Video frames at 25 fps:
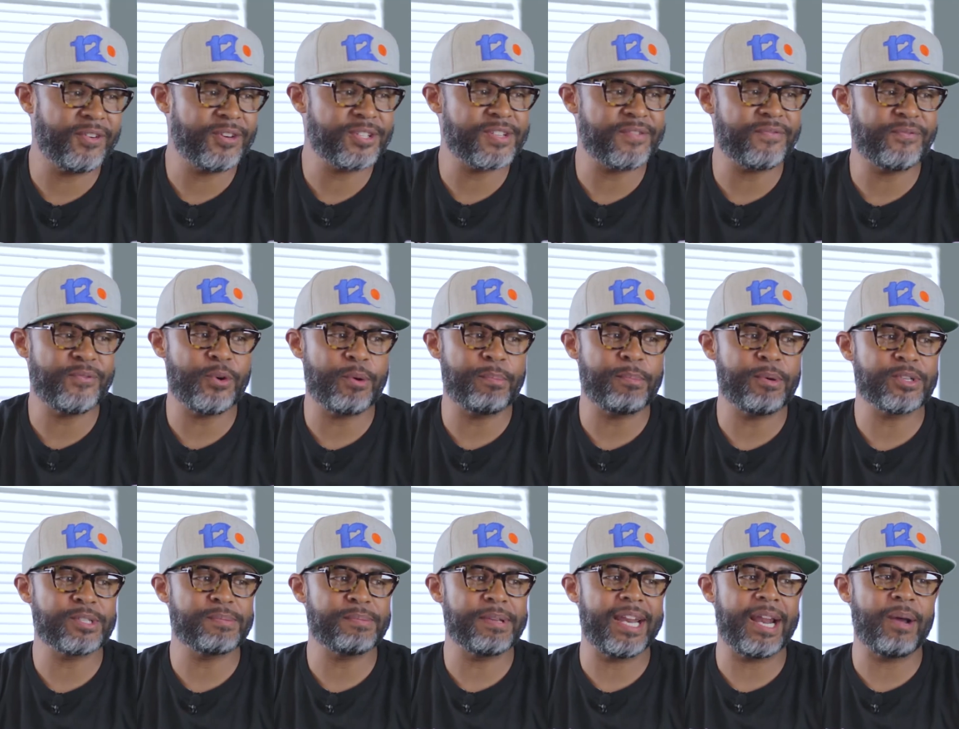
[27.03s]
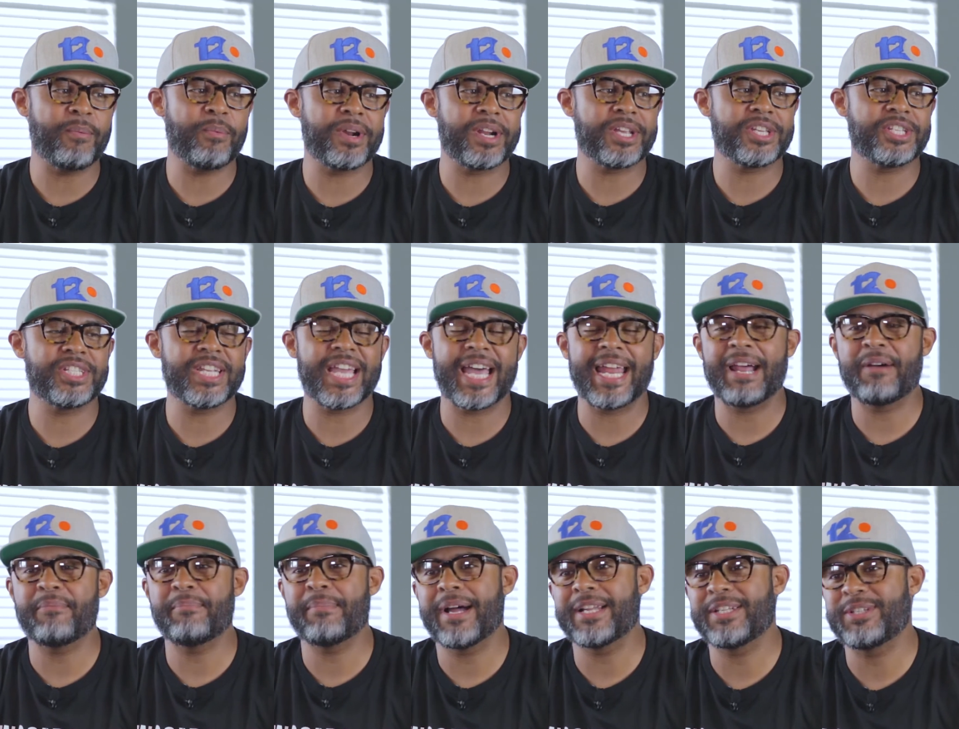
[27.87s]
First and foremost, man, I want to shout
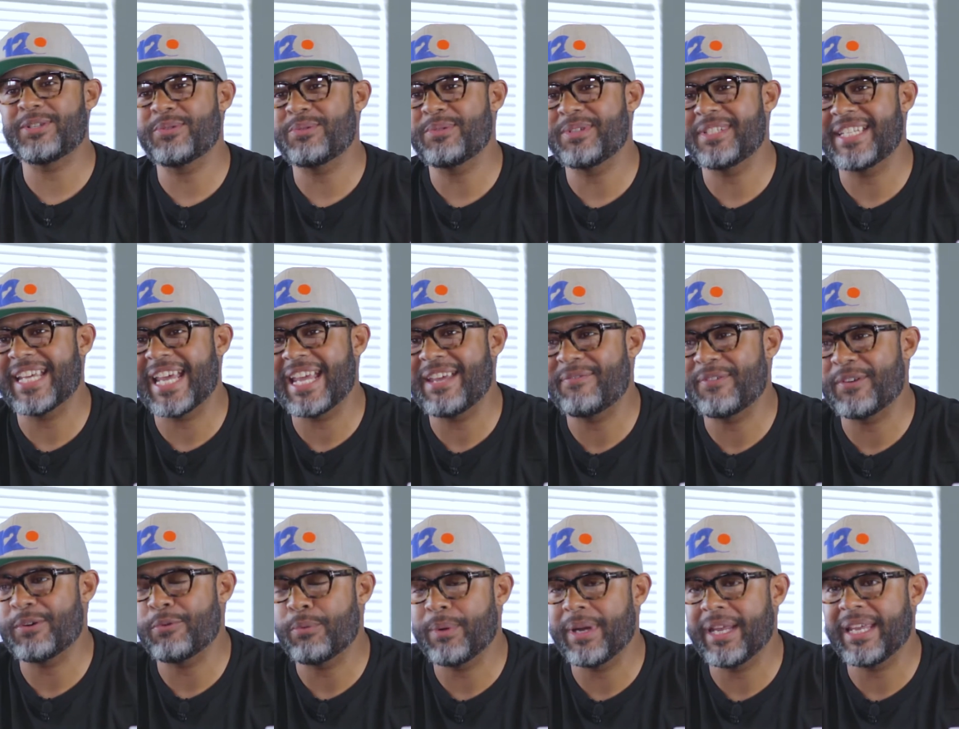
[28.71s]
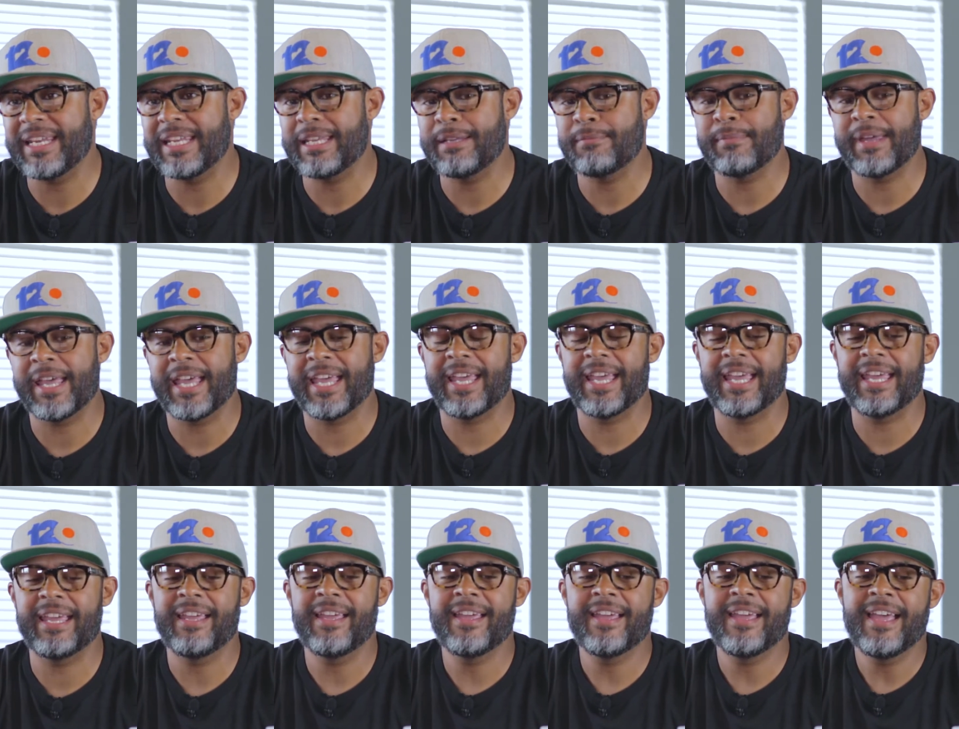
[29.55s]
out my dude David Reedy,
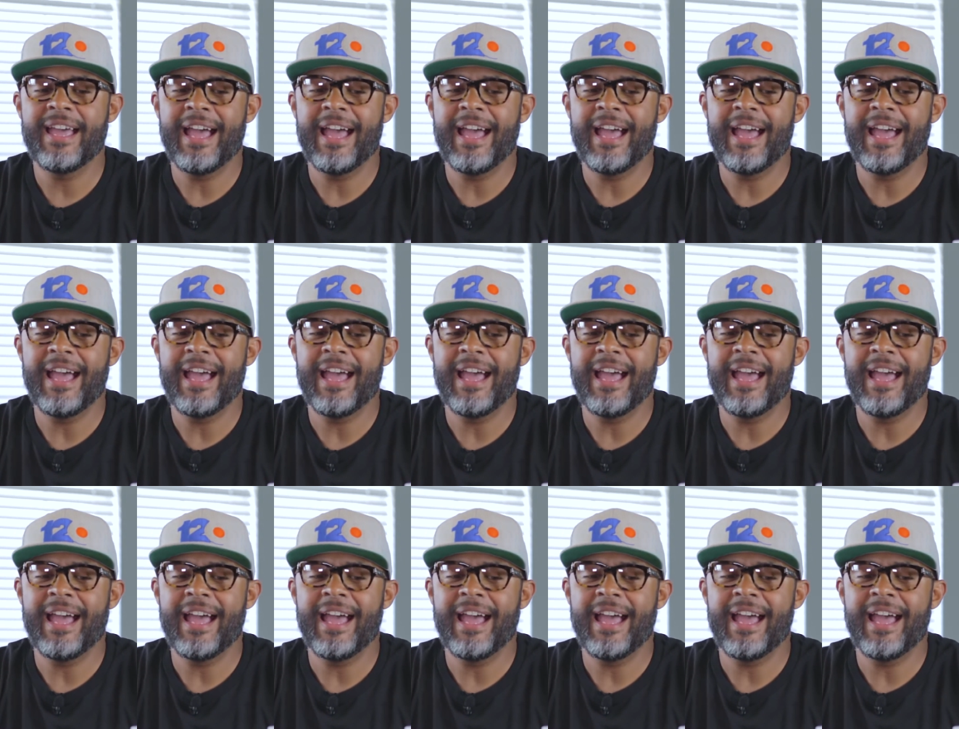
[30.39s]
man.